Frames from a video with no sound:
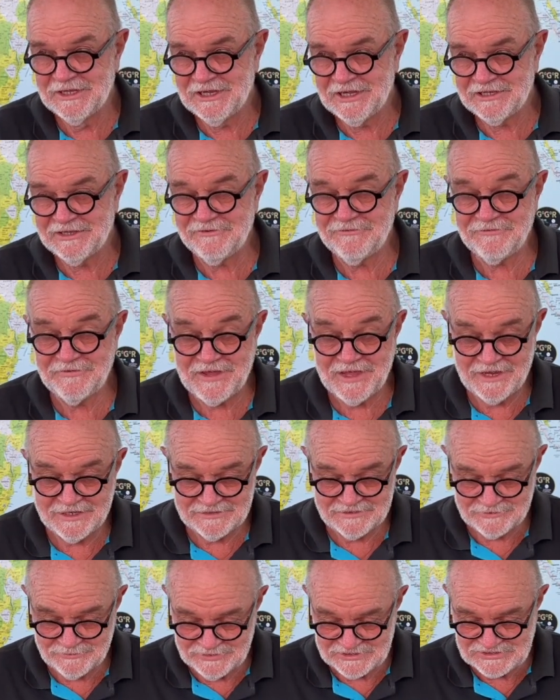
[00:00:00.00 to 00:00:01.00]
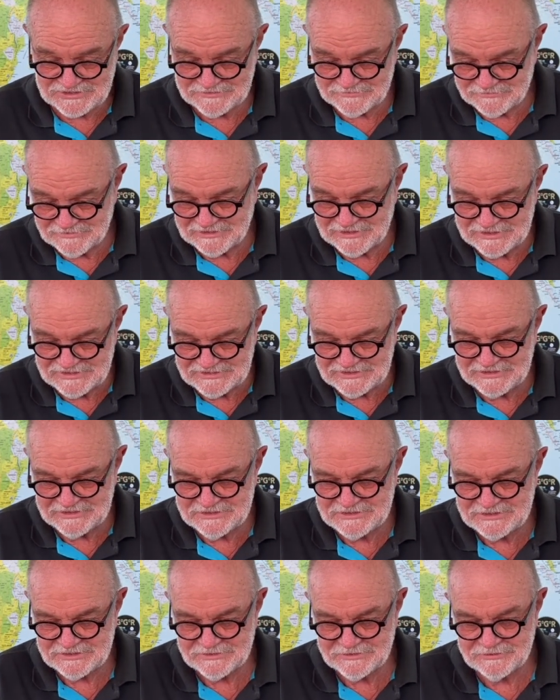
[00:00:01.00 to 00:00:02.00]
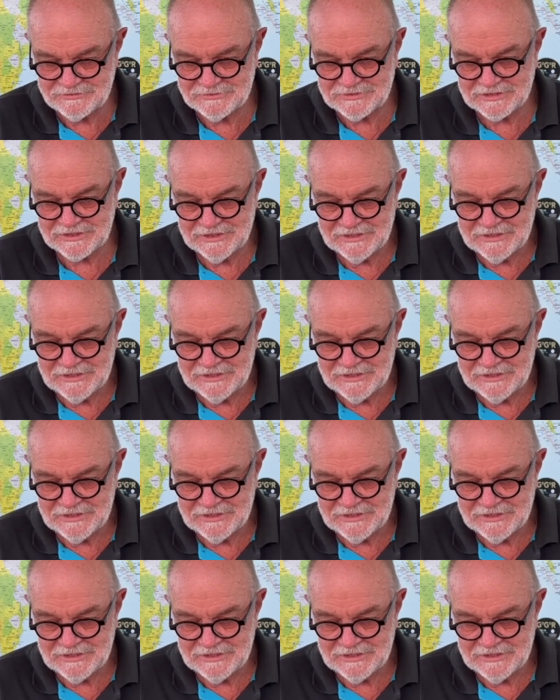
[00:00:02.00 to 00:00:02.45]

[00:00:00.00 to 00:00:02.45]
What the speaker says: And in fact, the question leads into, you